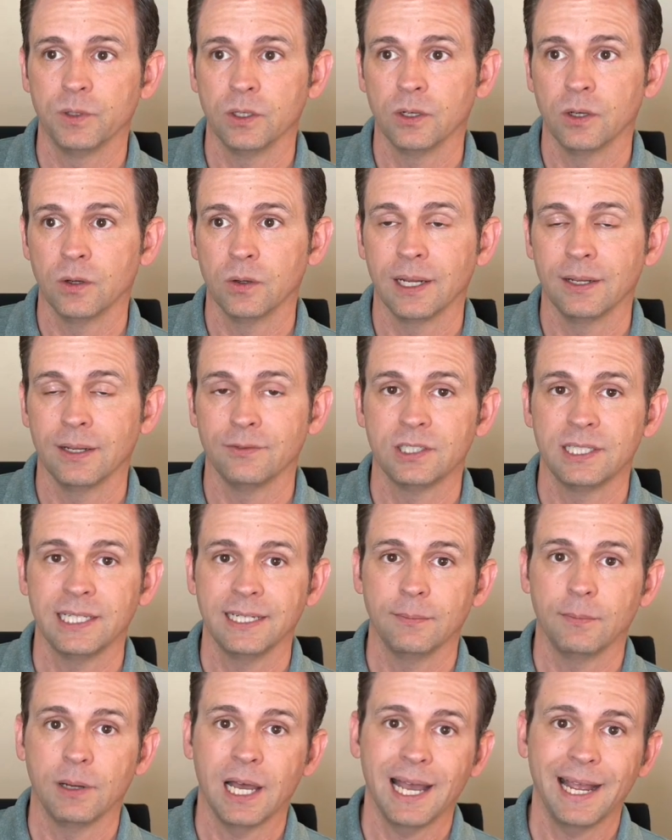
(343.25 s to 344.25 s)
and I've seen
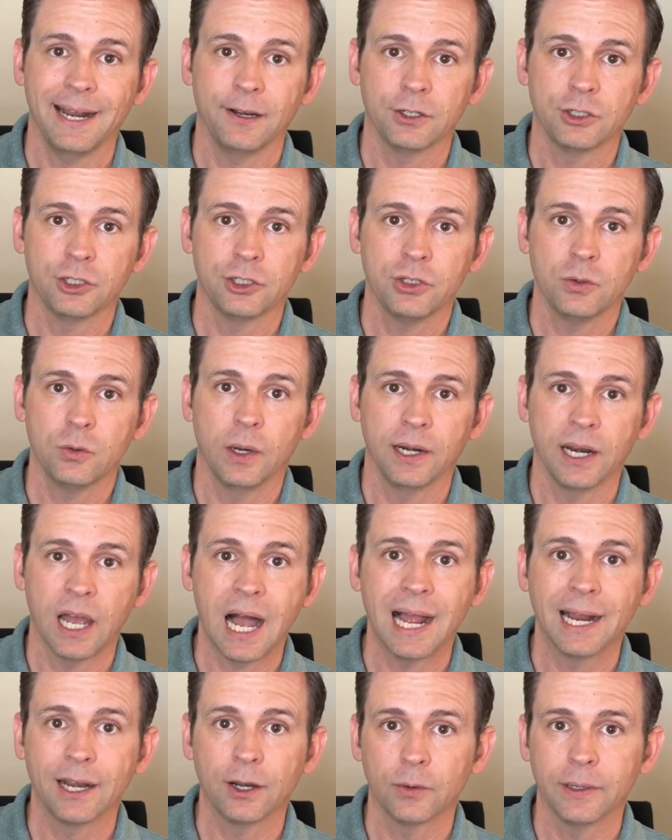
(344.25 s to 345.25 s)
them higher too on
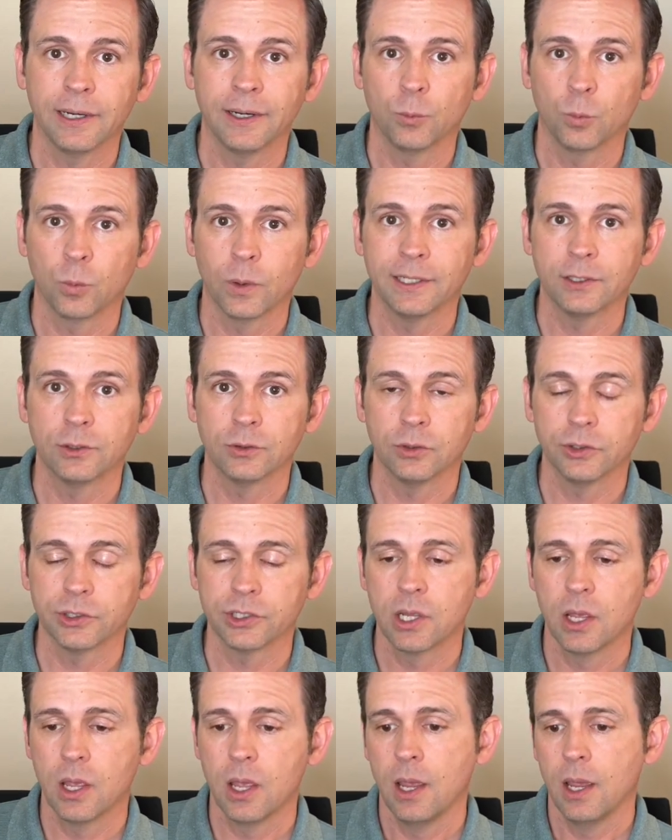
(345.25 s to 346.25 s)
higher end rentals.